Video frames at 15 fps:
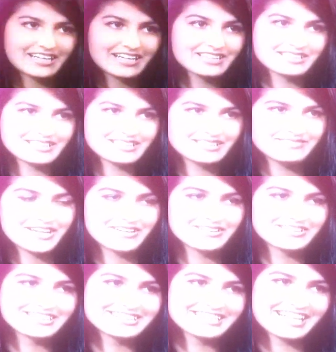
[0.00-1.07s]
Craig, the
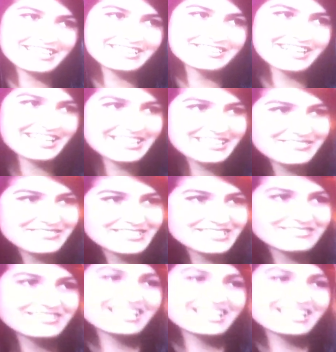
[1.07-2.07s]
founders, I'll try and convince